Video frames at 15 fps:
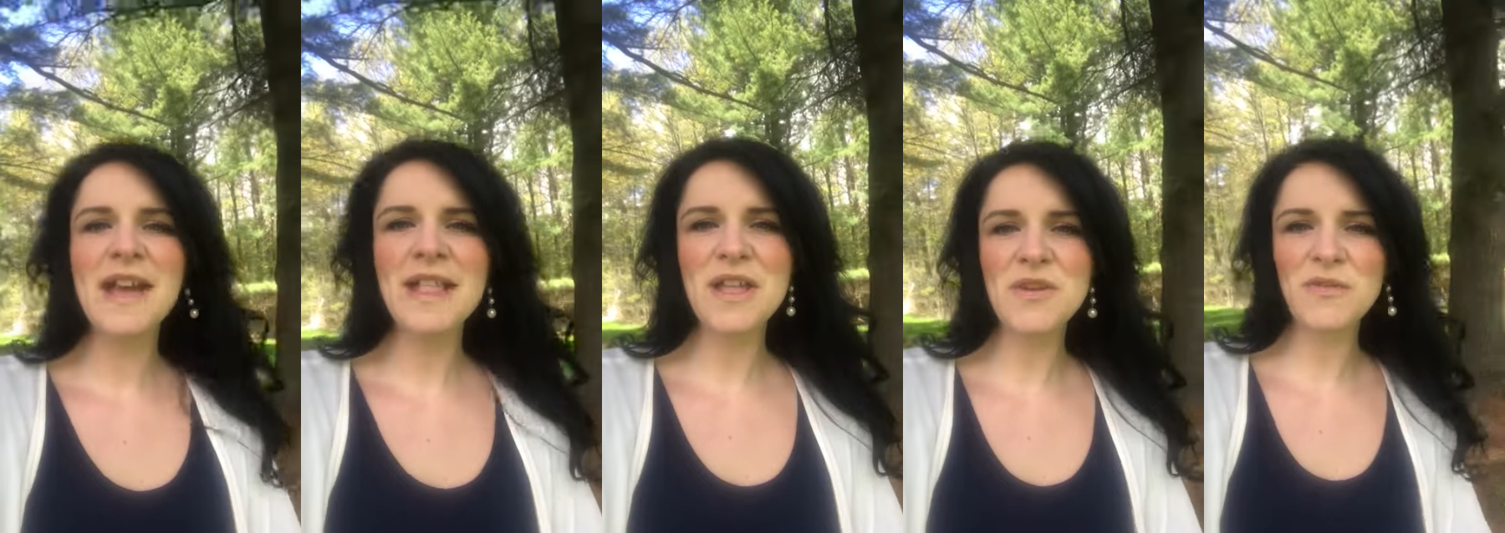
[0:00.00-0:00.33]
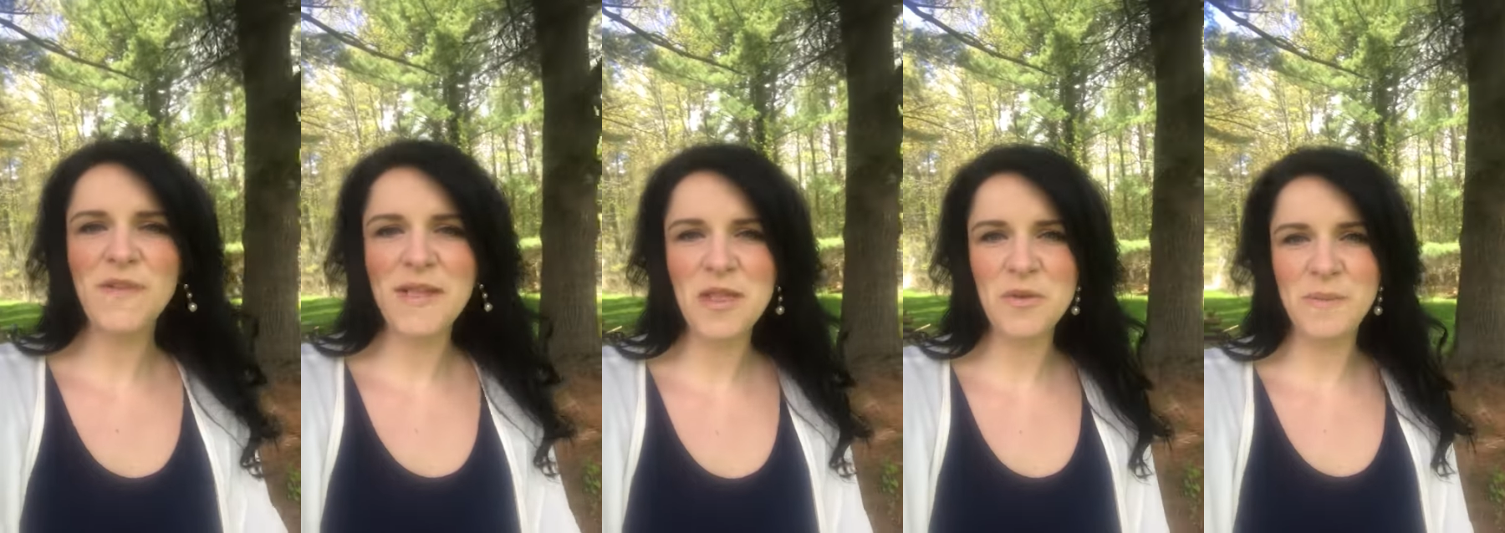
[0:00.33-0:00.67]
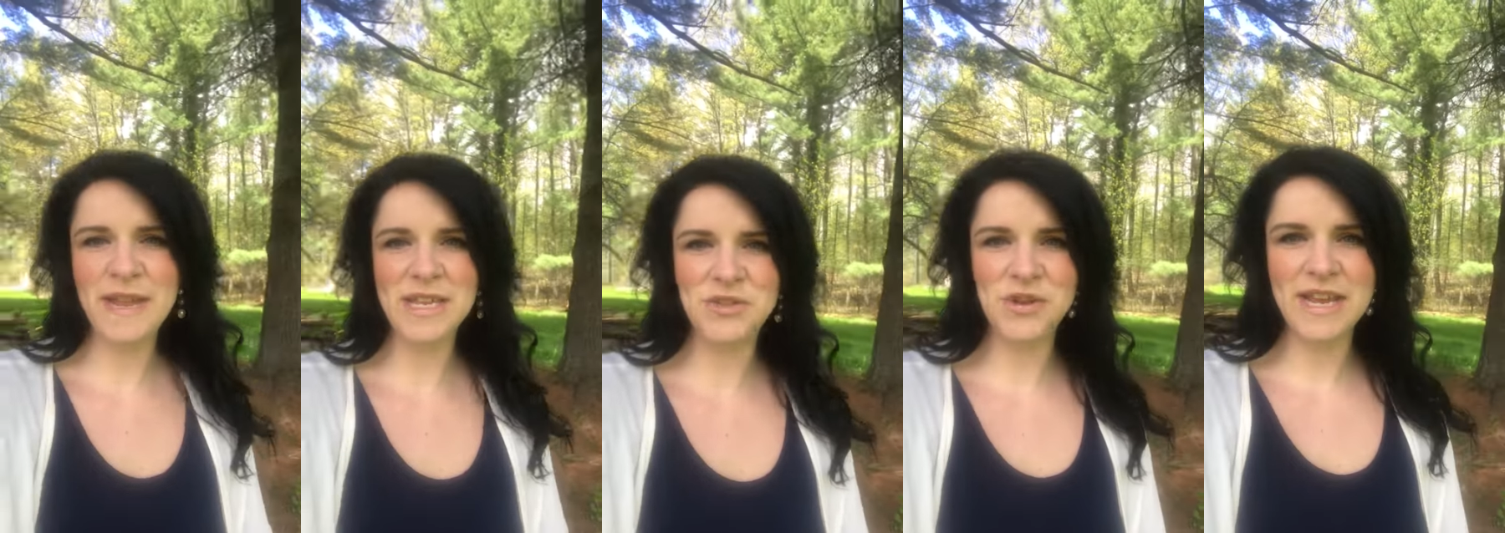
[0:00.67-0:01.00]
Hello, fellow
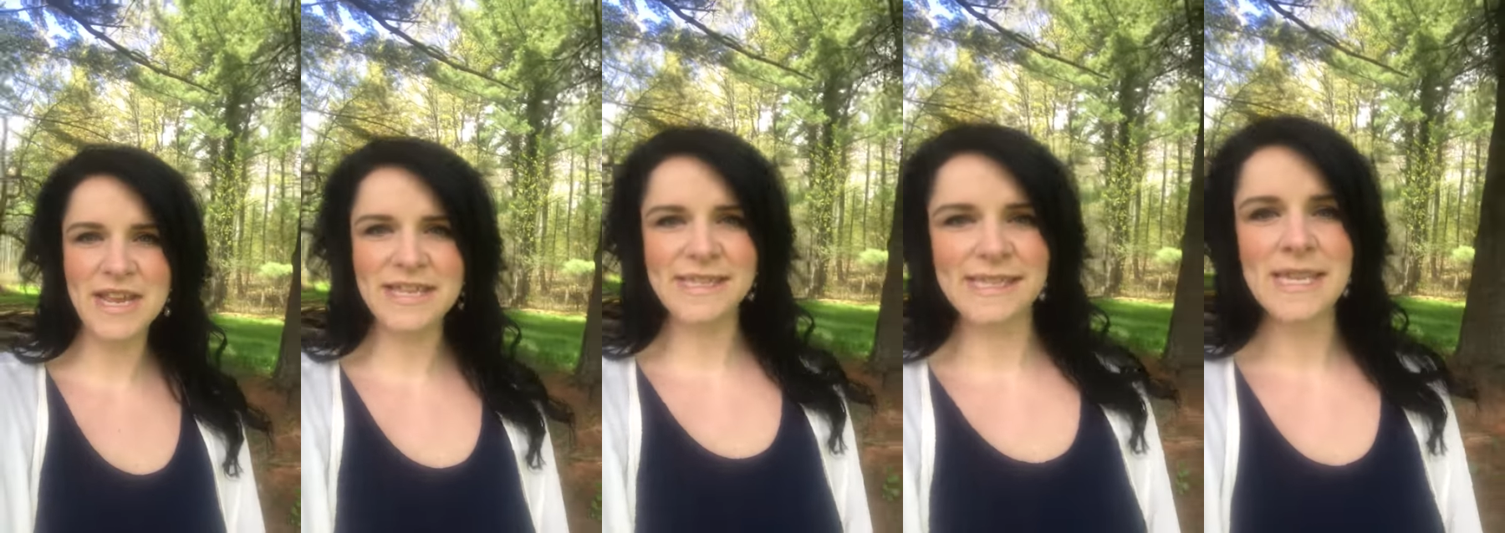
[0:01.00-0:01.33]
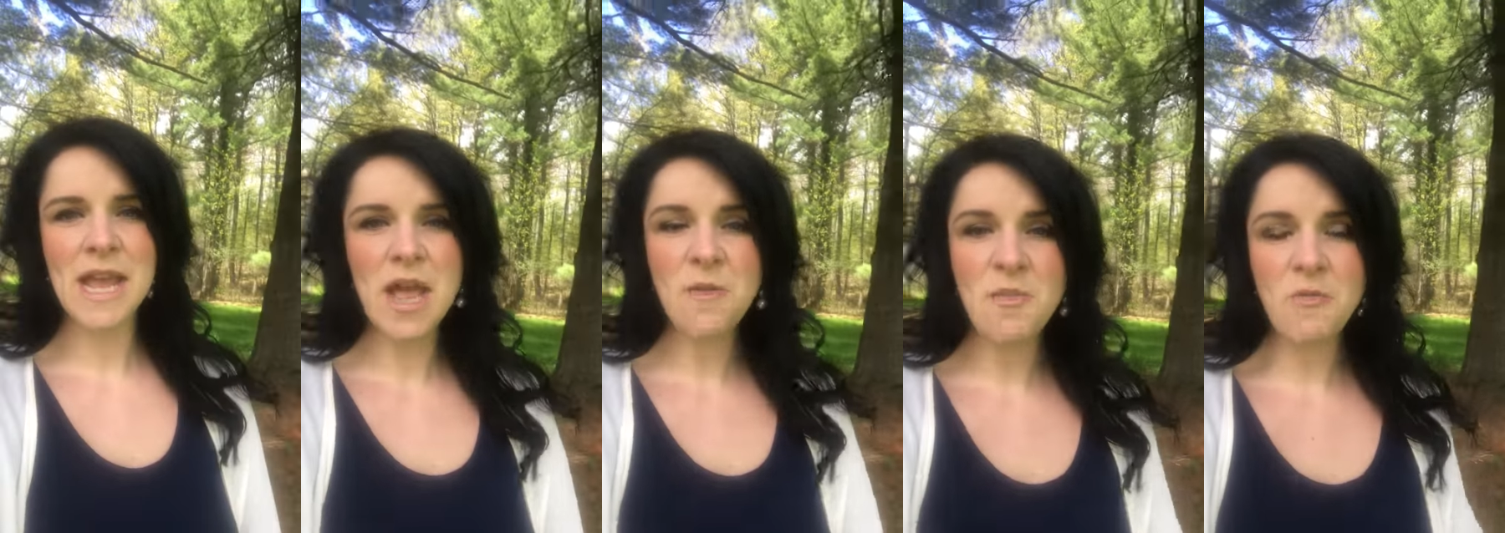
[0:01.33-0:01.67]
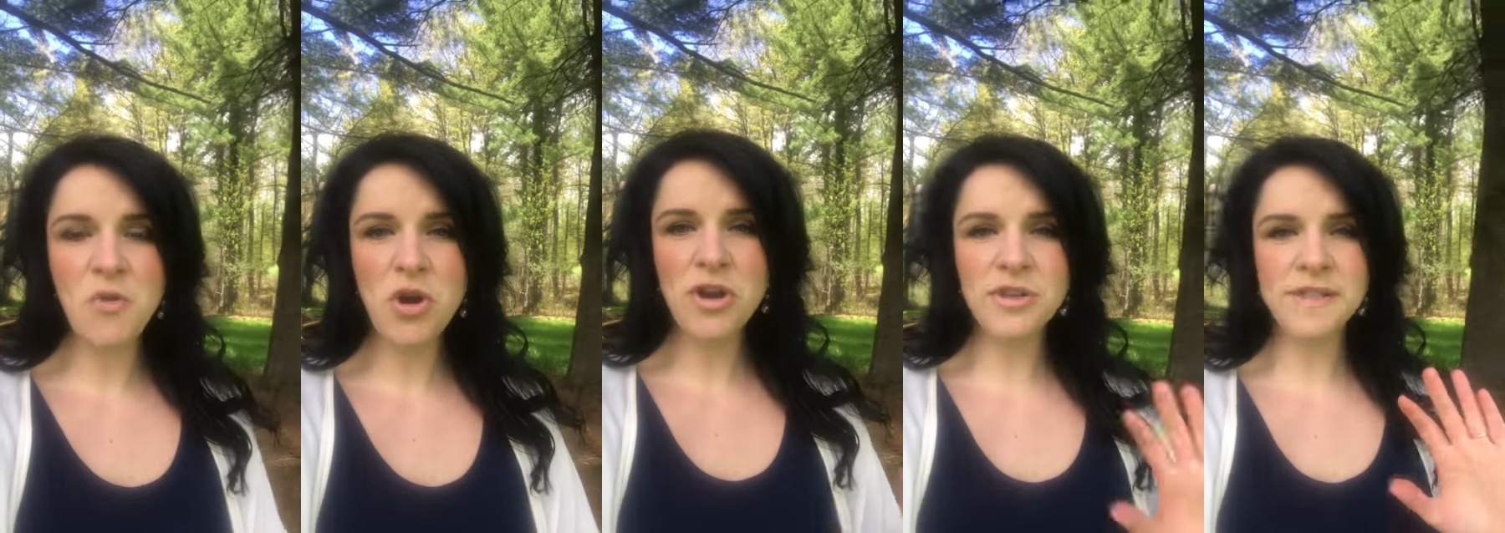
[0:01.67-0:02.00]
patriots.
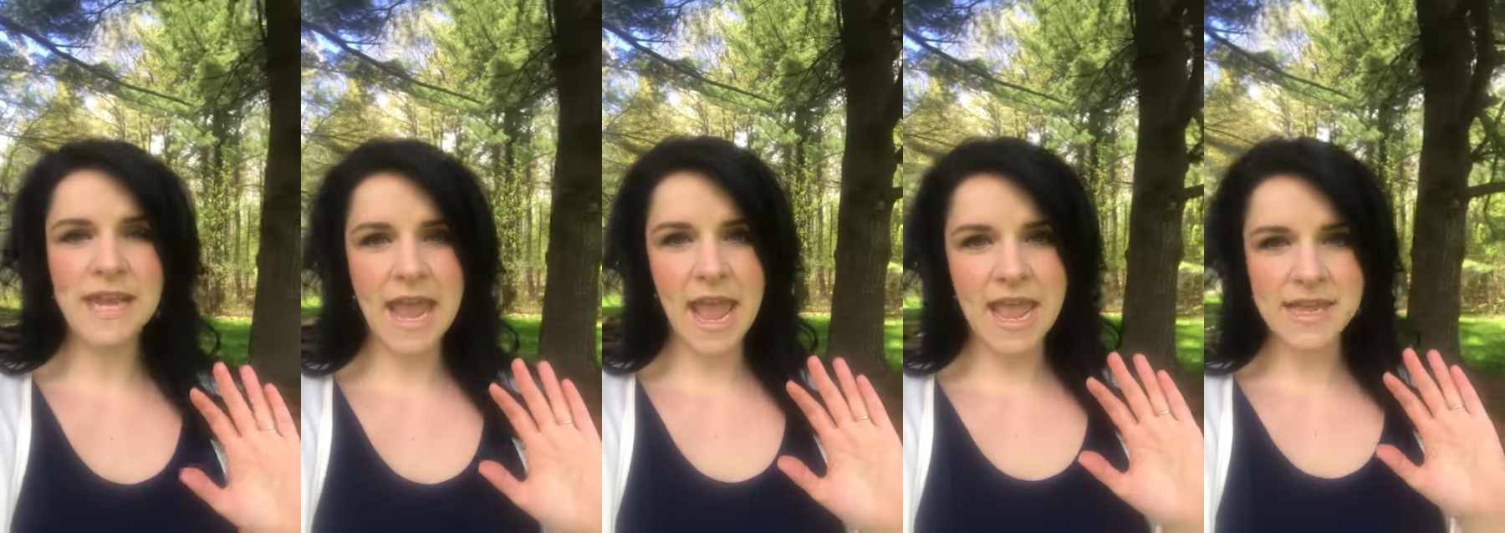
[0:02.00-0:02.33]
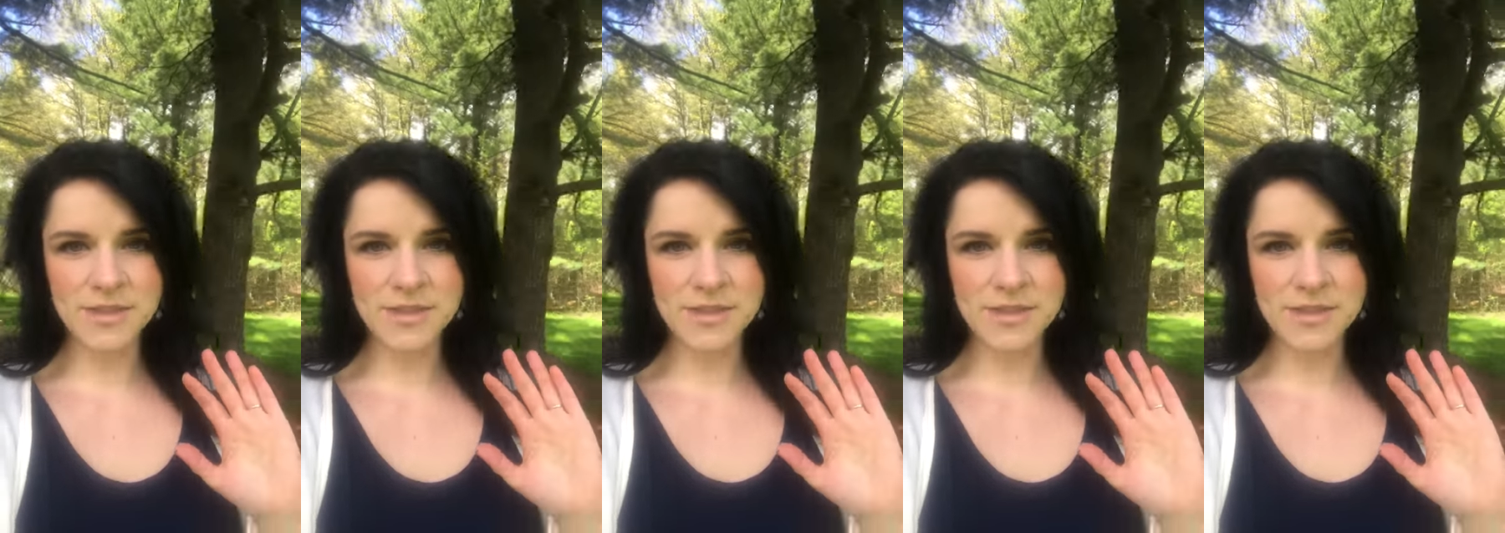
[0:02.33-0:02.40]
Memorial Day